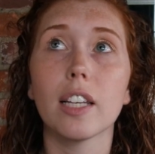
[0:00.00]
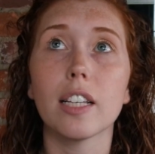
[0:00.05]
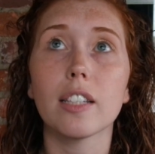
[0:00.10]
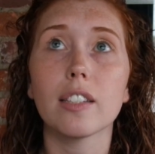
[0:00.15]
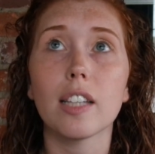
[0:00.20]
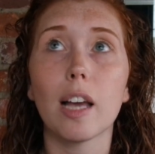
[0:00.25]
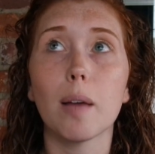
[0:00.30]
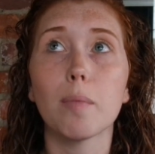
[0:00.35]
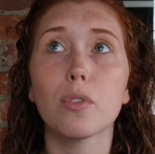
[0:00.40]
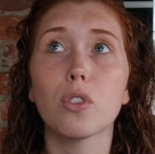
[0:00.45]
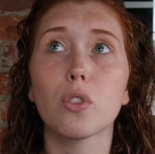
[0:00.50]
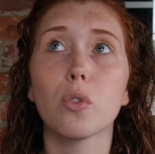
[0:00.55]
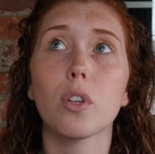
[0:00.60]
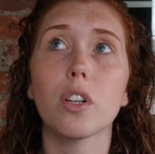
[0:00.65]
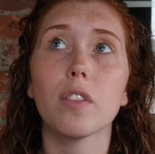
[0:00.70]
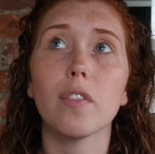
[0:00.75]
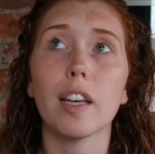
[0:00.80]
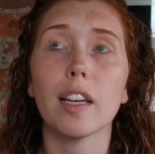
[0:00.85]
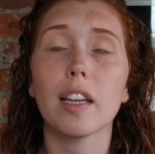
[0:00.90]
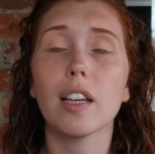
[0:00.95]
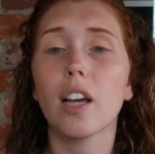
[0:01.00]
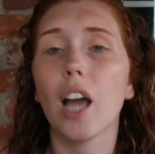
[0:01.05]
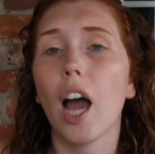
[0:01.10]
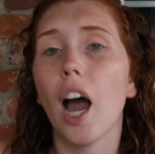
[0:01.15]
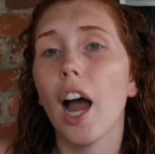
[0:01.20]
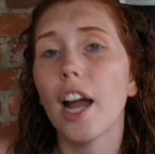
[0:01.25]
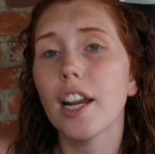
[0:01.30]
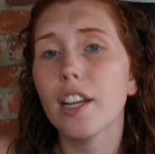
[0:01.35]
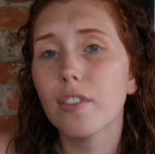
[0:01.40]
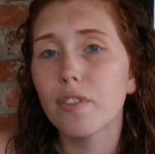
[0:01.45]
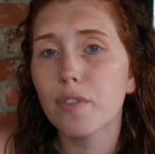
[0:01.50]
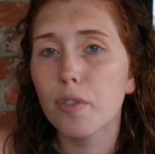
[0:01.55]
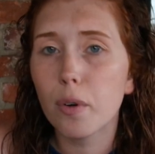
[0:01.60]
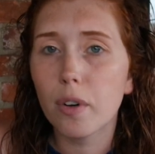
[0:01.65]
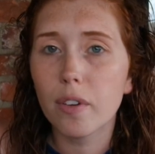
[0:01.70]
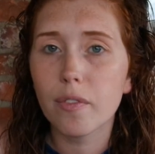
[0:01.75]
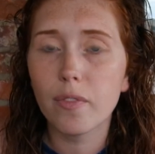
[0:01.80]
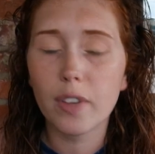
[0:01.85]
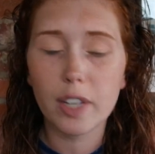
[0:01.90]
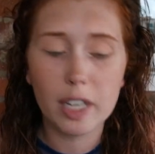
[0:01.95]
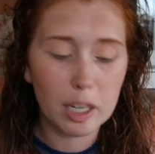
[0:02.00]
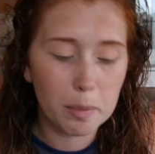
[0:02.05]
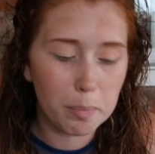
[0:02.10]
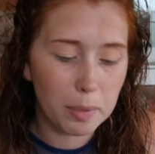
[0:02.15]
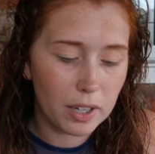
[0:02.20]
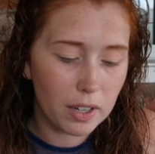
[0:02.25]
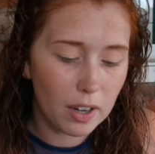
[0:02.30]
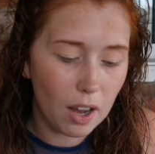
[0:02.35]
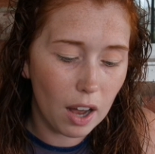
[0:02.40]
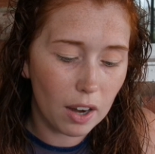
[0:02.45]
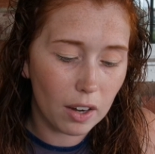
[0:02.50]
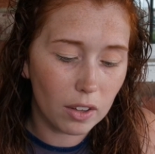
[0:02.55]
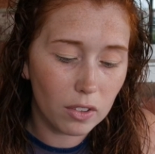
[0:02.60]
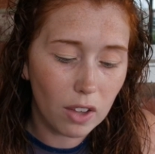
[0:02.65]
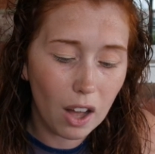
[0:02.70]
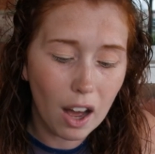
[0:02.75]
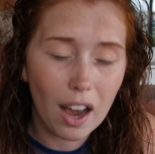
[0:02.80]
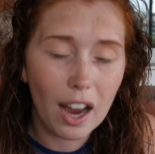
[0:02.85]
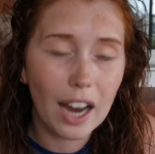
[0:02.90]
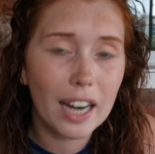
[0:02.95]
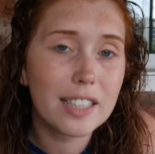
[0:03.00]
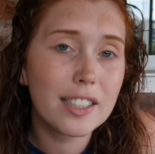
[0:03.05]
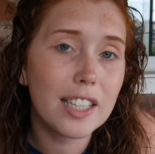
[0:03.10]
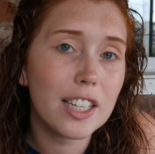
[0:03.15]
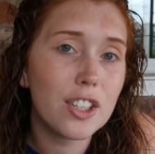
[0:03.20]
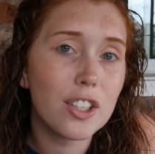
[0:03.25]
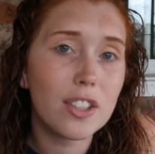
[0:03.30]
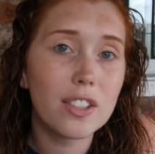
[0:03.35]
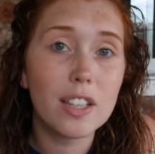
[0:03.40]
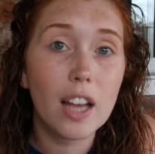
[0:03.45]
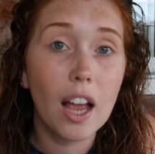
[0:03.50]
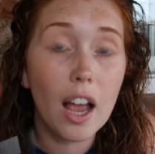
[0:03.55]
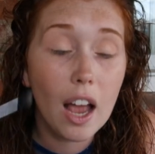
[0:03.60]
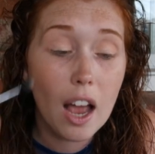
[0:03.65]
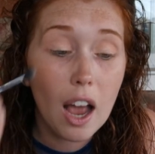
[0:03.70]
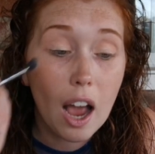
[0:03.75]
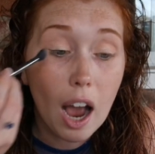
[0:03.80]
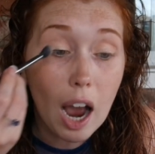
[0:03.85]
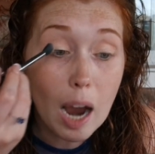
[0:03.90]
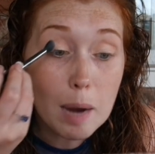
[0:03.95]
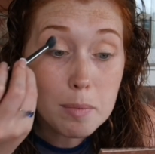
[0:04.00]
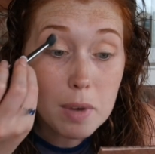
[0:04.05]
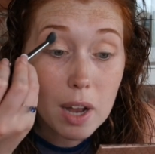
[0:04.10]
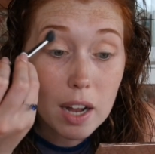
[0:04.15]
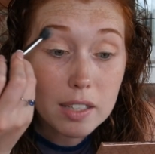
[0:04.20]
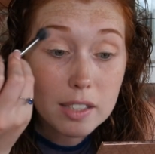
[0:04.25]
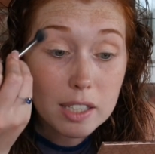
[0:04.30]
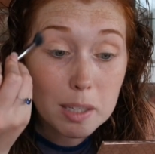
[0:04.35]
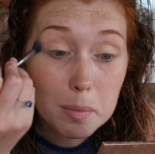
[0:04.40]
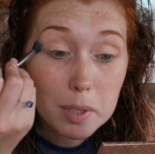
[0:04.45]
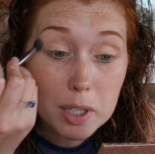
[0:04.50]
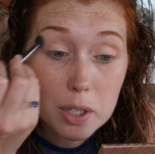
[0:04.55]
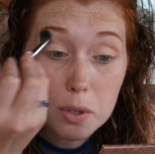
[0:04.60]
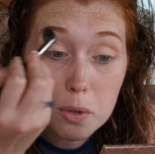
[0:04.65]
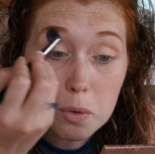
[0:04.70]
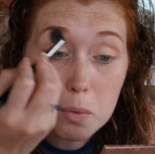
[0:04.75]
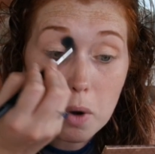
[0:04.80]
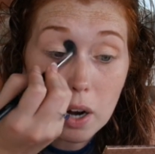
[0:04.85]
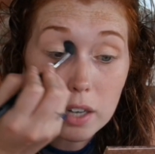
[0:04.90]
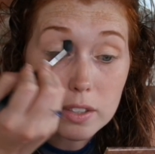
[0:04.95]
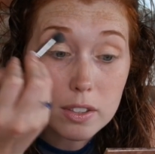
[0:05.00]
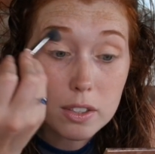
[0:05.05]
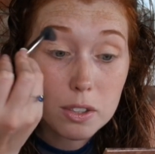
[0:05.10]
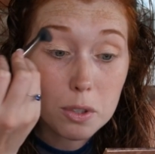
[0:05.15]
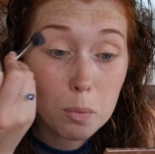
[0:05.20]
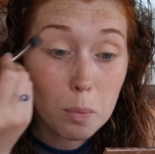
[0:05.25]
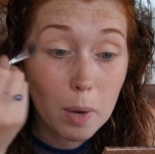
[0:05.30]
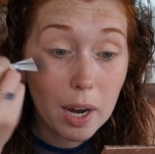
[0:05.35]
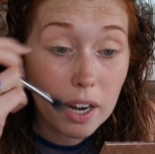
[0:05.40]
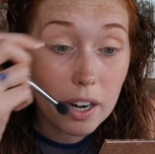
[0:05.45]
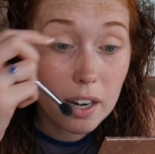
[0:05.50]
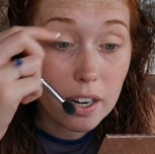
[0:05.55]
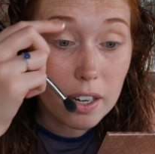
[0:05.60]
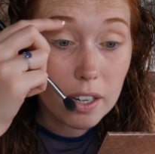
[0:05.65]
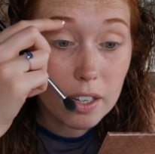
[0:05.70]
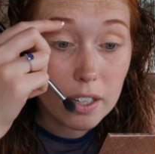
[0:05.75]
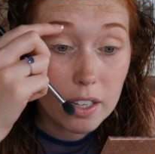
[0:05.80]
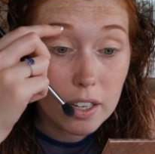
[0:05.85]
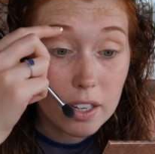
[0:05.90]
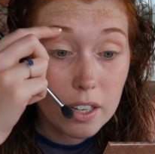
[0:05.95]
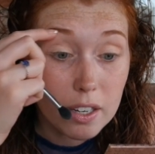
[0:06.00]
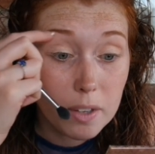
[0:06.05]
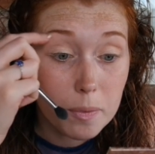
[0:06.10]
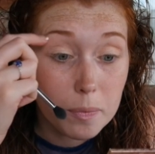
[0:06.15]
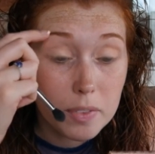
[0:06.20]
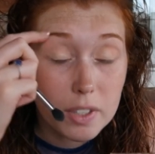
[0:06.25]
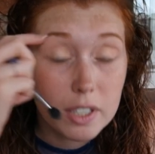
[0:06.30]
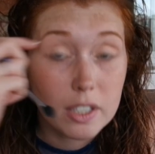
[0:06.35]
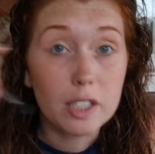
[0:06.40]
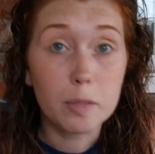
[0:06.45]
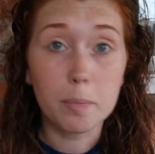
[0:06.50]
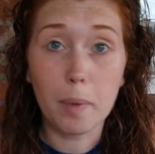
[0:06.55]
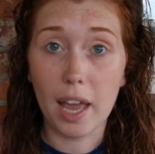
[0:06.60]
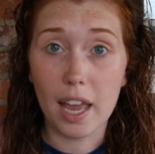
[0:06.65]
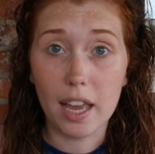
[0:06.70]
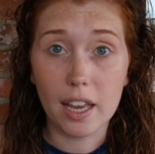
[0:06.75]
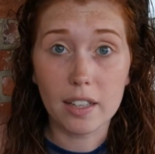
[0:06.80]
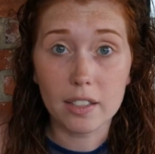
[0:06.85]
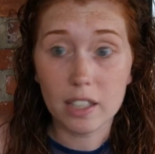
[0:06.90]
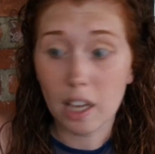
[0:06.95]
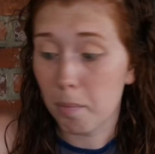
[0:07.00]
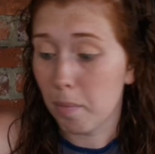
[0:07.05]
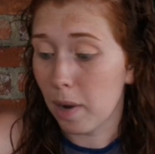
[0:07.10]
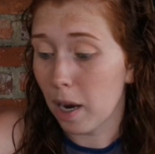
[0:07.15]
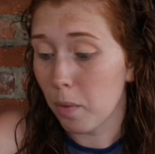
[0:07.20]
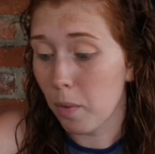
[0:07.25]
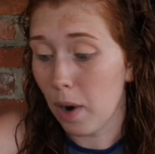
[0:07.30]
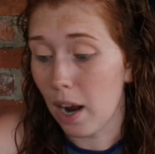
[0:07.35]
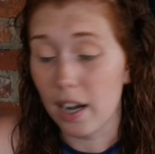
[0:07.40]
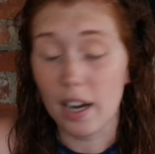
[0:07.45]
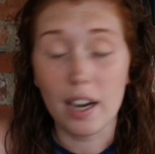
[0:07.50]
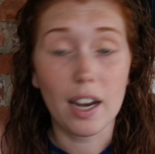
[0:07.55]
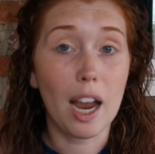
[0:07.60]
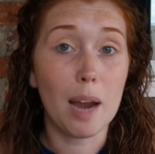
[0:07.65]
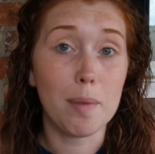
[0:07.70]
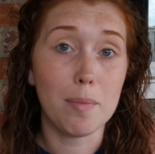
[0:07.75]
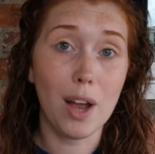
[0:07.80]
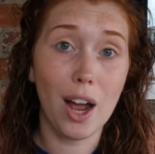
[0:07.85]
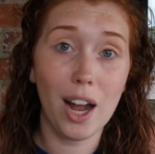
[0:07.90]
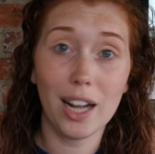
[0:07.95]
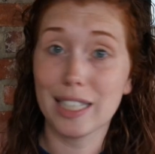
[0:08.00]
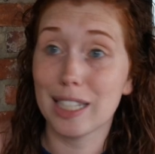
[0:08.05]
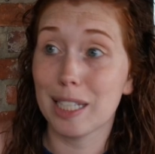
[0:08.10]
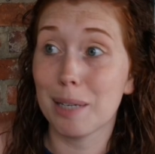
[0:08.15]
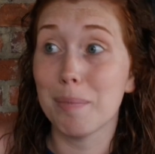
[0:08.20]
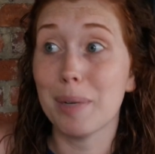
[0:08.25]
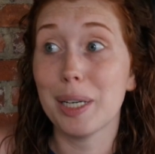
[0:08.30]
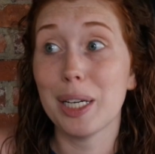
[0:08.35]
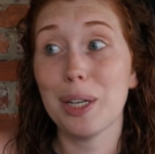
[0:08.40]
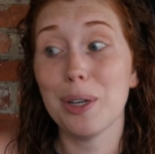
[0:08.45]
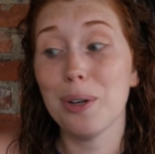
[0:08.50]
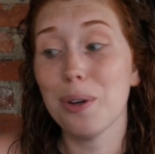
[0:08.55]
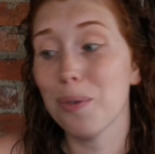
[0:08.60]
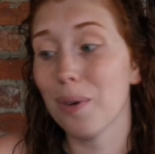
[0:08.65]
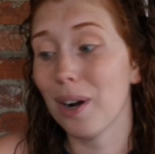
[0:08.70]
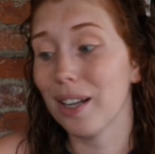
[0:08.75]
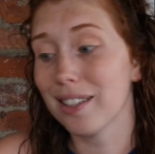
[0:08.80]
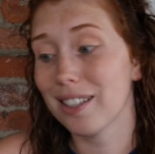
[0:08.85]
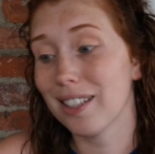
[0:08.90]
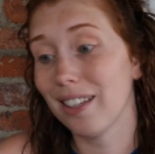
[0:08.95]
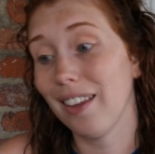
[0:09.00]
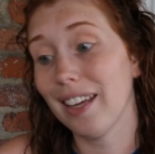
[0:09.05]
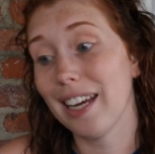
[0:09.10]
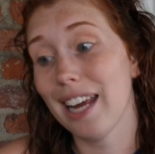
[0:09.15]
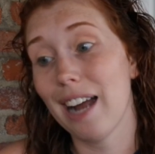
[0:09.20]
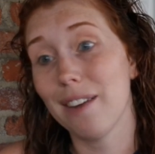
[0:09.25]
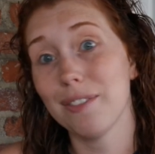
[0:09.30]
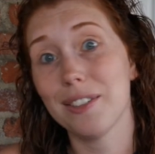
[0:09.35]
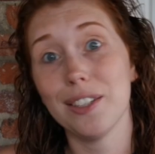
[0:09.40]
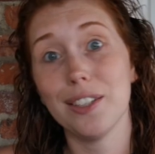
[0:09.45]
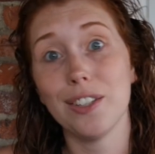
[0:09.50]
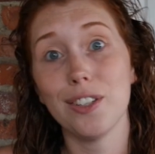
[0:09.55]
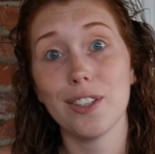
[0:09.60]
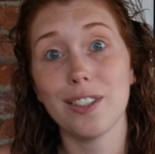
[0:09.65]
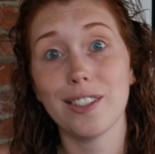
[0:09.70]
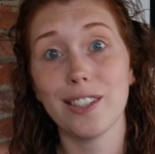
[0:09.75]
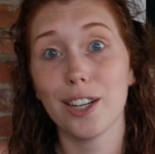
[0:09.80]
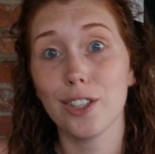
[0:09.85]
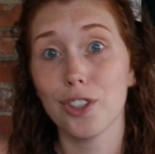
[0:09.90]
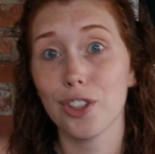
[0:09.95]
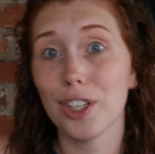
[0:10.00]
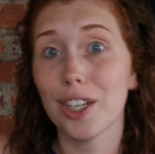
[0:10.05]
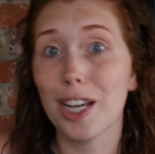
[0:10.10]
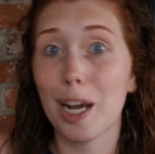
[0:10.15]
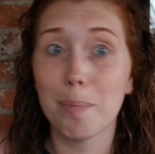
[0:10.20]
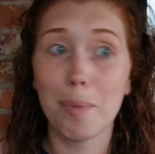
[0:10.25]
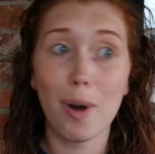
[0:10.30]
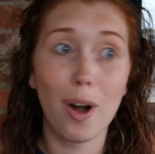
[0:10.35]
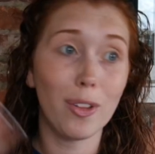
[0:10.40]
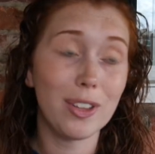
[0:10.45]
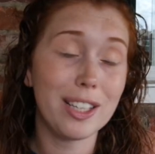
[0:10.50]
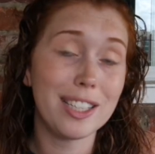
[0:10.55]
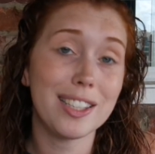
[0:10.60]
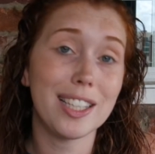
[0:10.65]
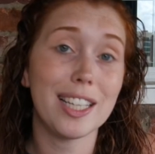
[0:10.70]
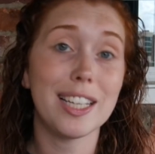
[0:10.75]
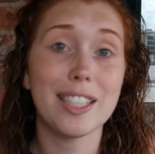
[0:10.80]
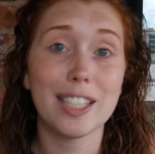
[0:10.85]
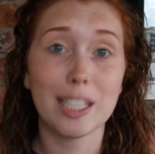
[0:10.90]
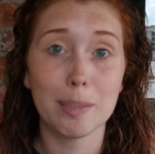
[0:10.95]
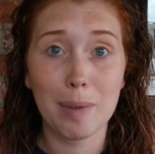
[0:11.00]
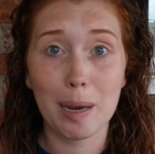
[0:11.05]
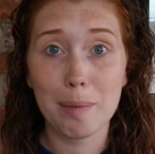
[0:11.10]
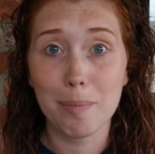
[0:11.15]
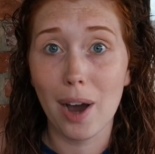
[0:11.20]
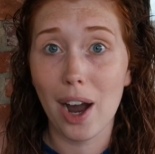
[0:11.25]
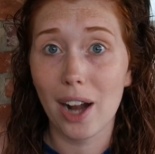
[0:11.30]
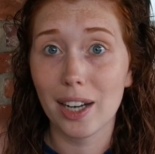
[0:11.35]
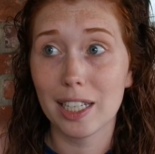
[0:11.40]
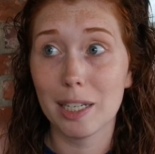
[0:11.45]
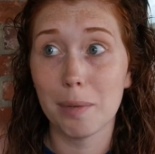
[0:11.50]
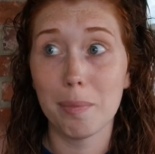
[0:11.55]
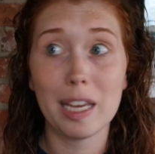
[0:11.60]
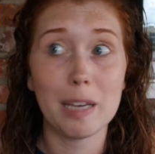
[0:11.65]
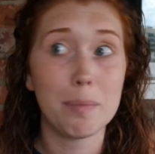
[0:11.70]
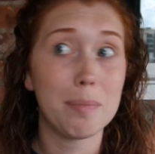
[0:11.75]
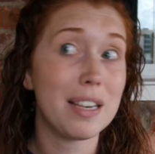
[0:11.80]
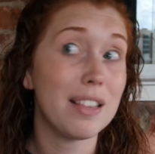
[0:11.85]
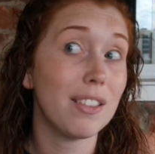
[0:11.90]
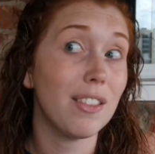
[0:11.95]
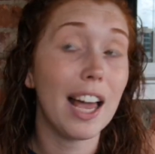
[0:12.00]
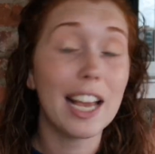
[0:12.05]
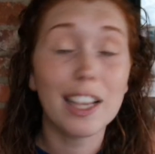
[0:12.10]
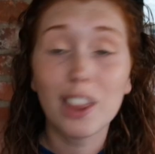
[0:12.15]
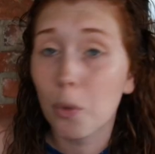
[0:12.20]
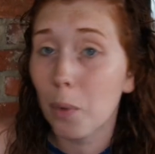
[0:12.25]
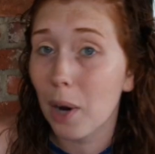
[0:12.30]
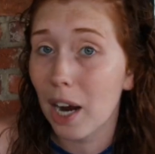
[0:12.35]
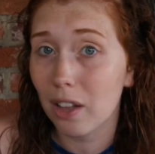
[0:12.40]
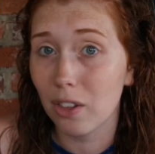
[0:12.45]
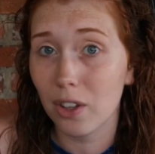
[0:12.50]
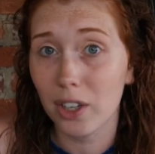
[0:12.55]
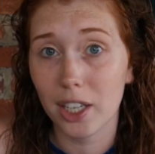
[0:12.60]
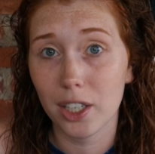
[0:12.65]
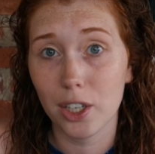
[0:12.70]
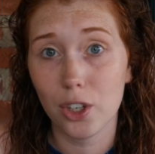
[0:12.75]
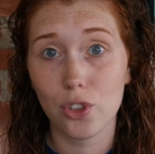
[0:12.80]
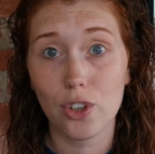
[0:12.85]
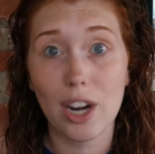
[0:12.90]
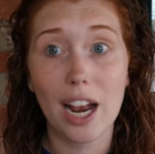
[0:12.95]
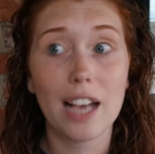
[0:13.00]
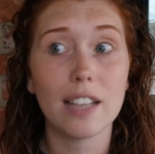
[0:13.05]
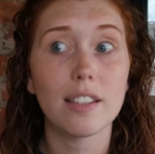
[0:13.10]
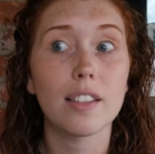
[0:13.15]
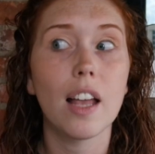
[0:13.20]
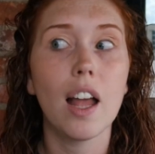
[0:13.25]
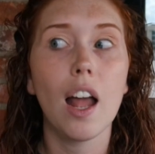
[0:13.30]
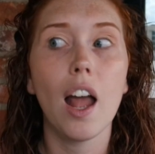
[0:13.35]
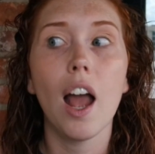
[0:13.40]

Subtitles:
some sort of like kind of form-fitted but not a lot, because I'm not somebody who wants to wear Spanx on my wedding. I'm not somebody who wants to like have to suction cup all these things to my body to make me like the way I look in a dress.